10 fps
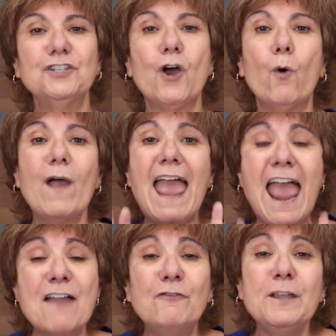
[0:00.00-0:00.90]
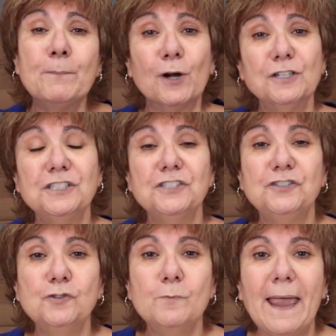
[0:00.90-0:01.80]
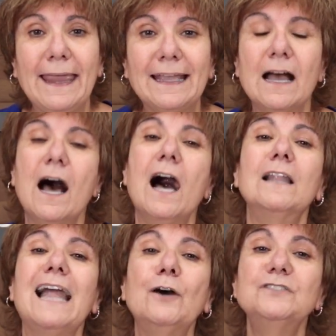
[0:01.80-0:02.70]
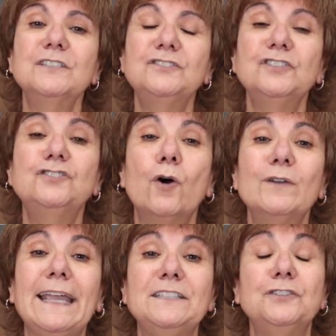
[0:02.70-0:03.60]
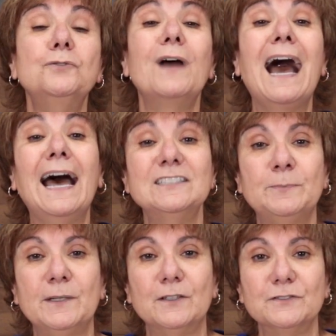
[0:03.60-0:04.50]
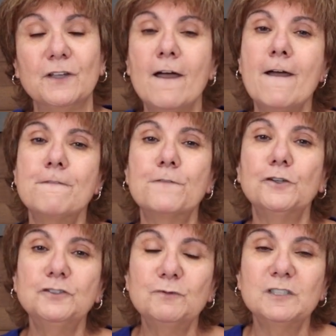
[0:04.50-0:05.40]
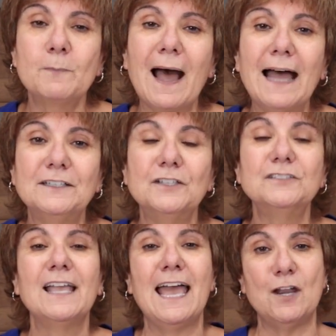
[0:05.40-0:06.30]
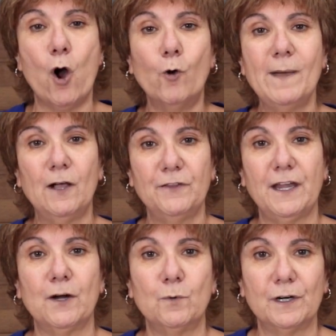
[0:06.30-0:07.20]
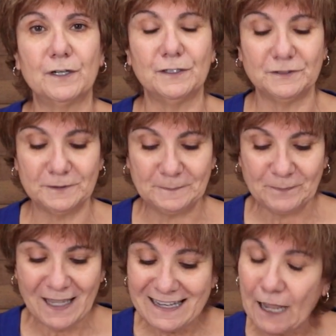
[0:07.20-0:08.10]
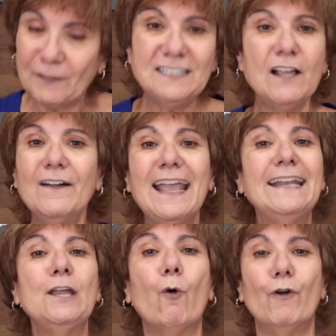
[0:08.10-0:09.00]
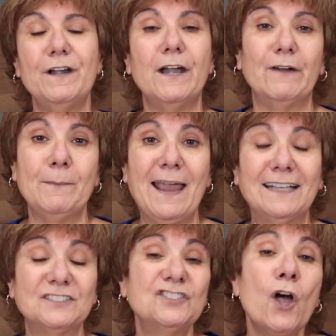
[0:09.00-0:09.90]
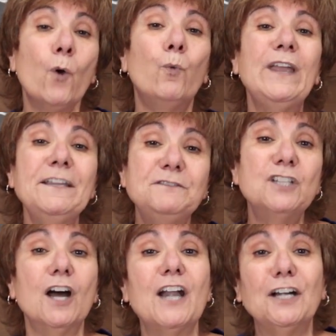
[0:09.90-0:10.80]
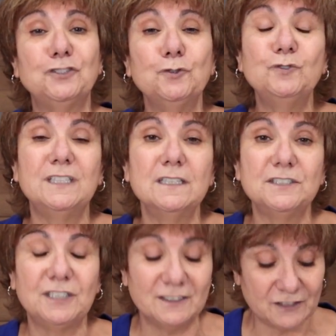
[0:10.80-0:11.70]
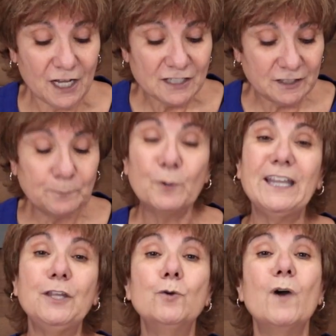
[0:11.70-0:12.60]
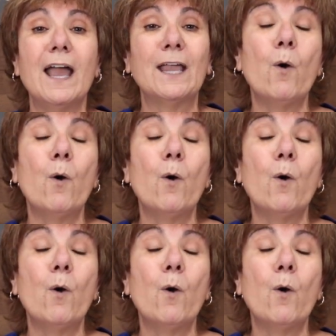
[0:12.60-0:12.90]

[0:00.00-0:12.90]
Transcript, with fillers: you to know every purchase you make allows us to donate to hospitals, first responders, and home healthcare workers. Now, these aren't any ordinary masks. We've done our due diligence to bring you a